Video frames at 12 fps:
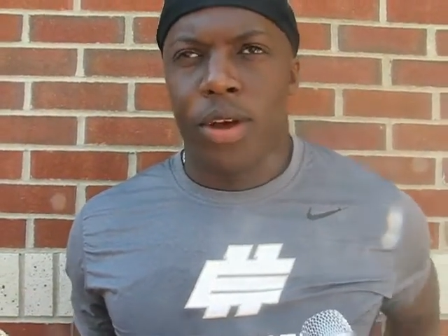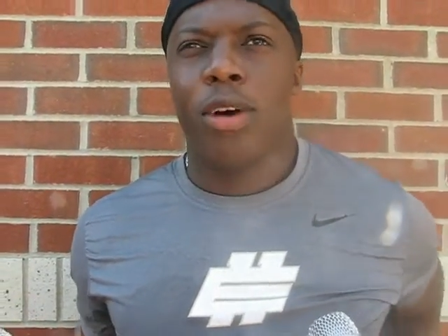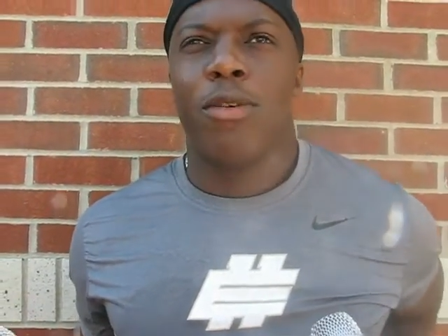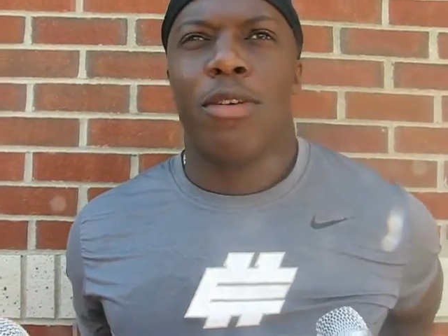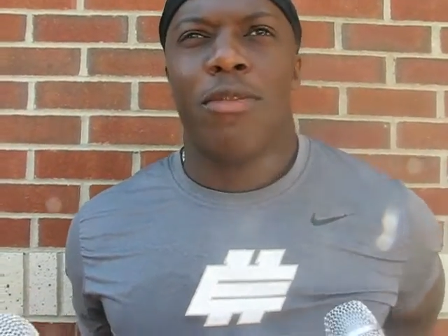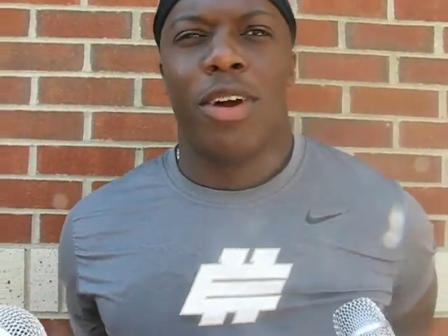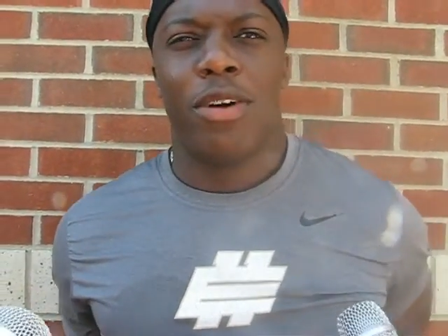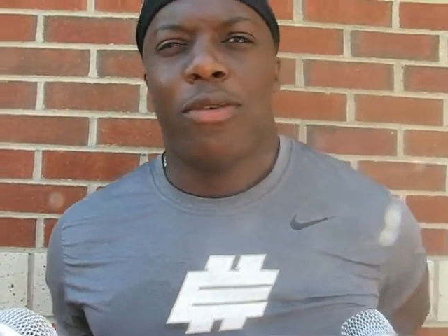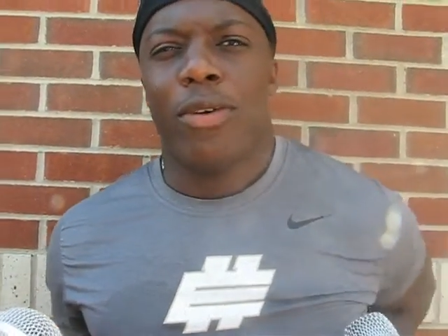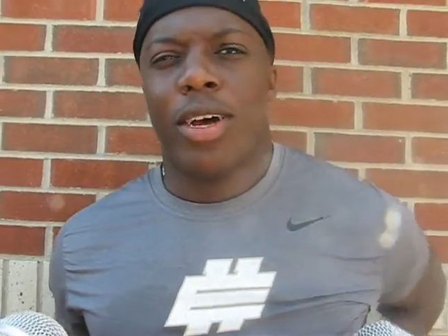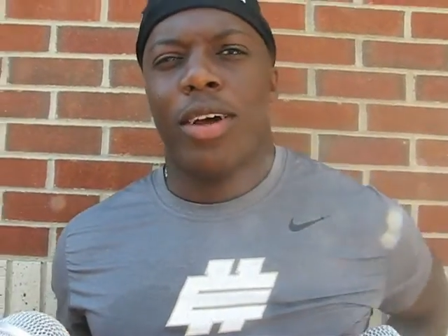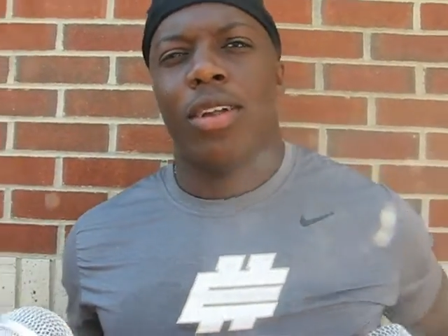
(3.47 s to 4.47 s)
Well, it went very
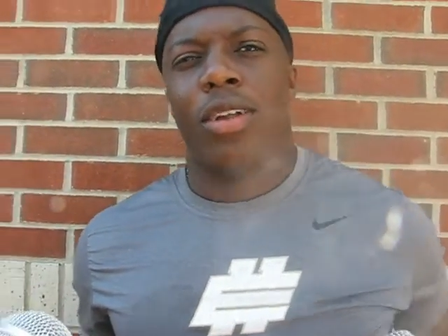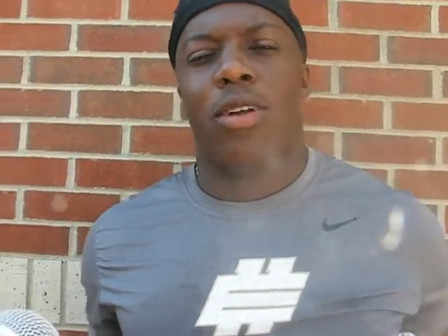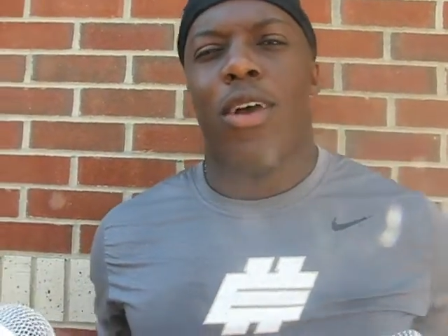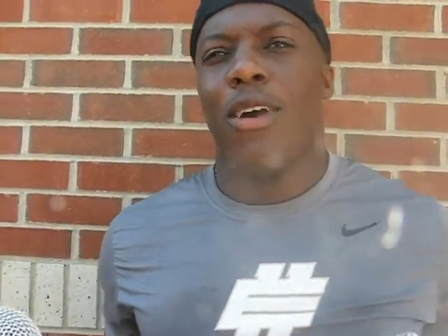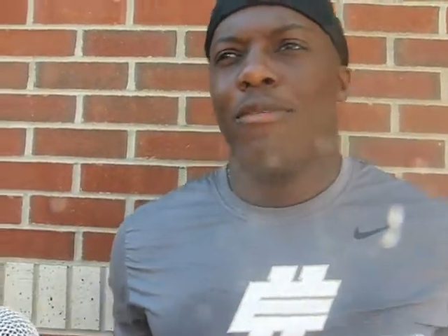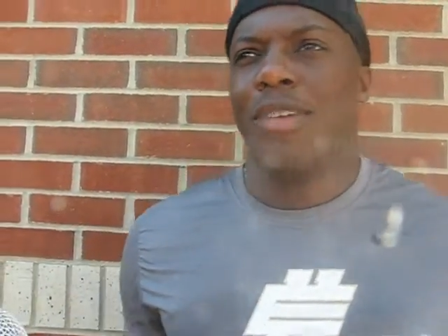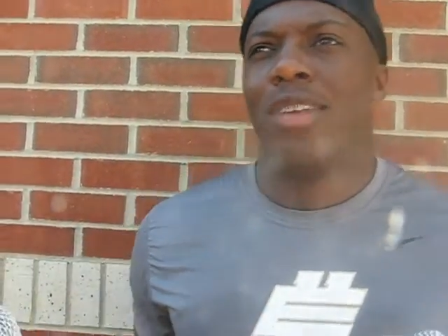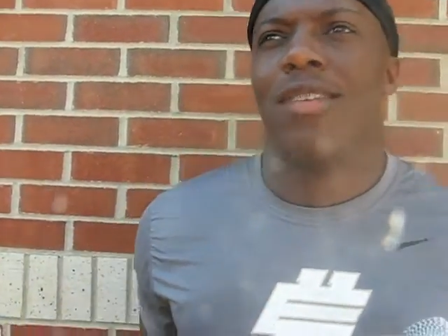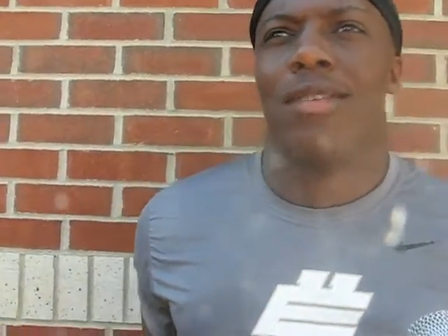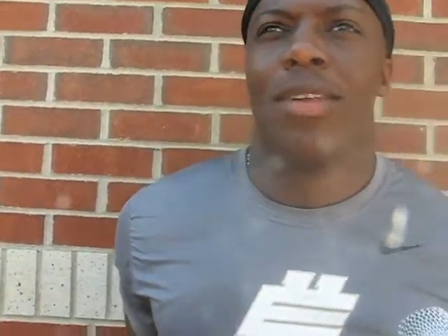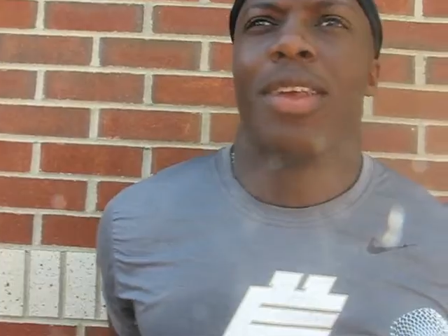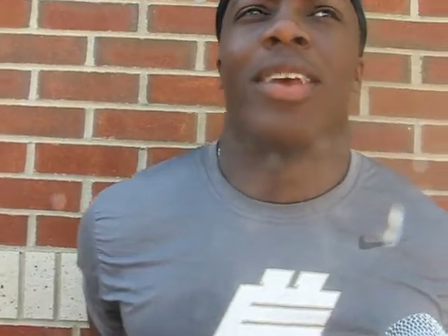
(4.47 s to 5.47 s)
well. You know, the
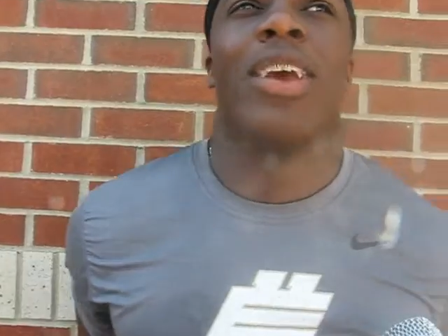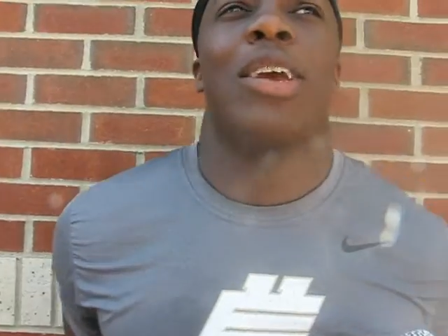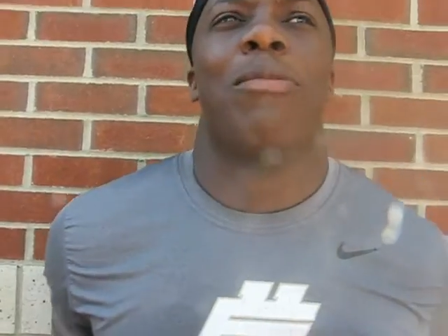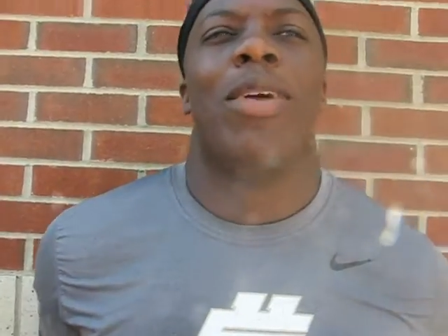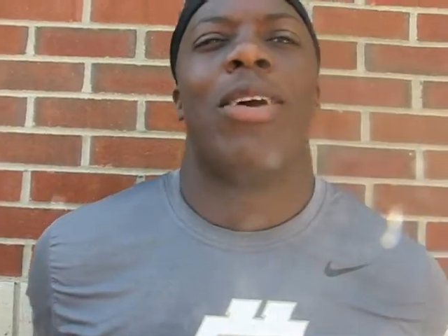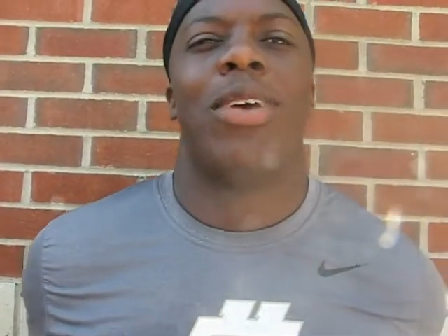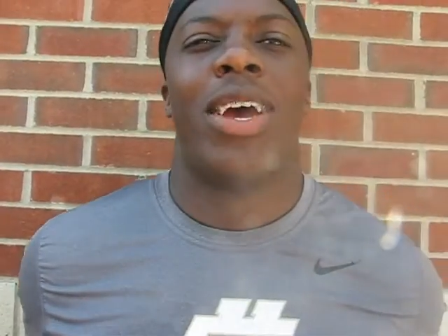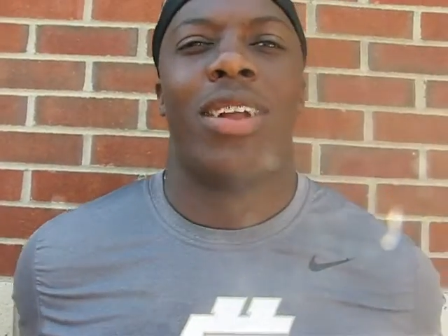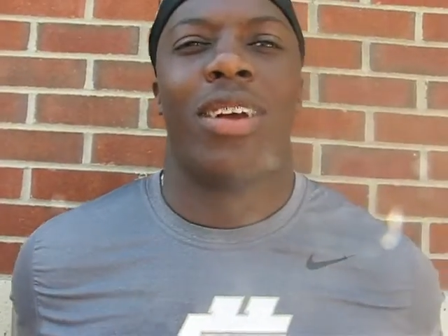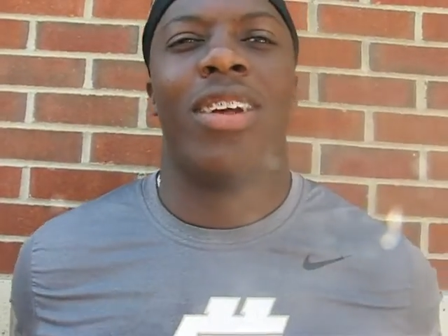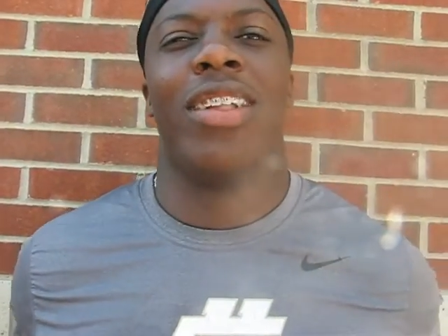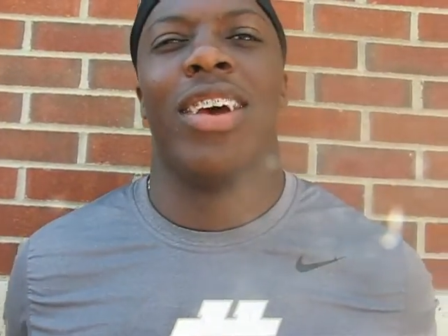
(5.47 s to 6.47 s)
offense came out. We had a
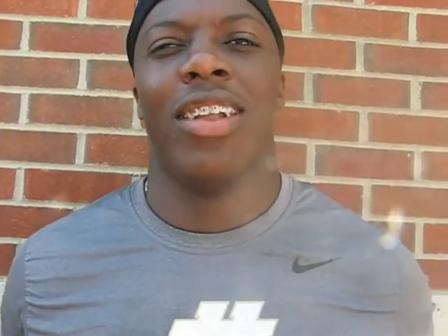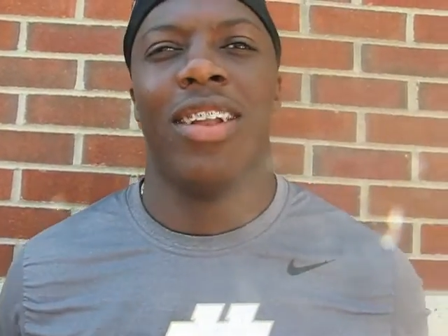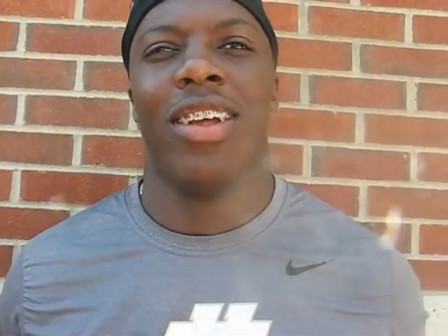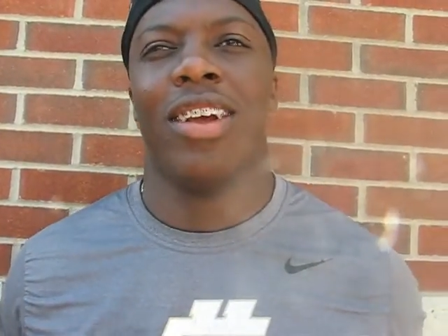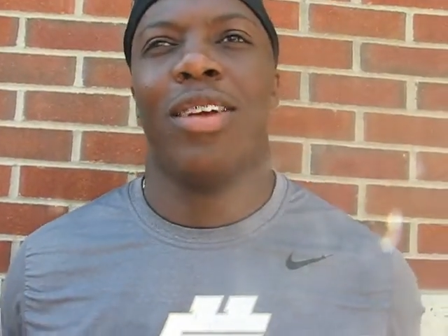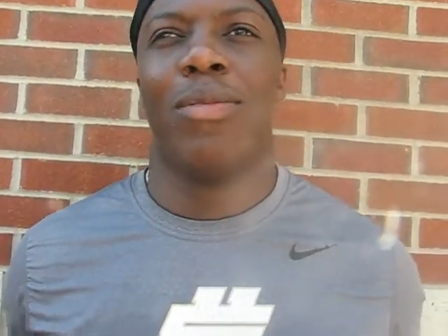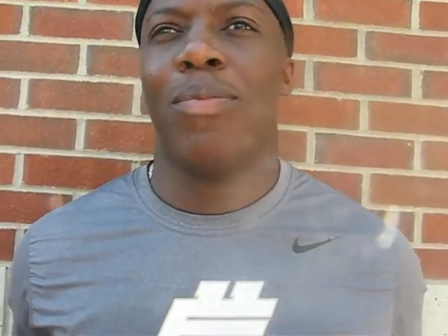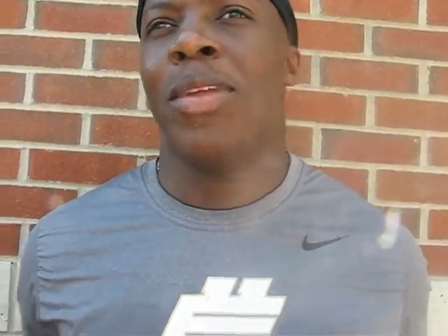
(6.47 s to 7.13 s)
good day today.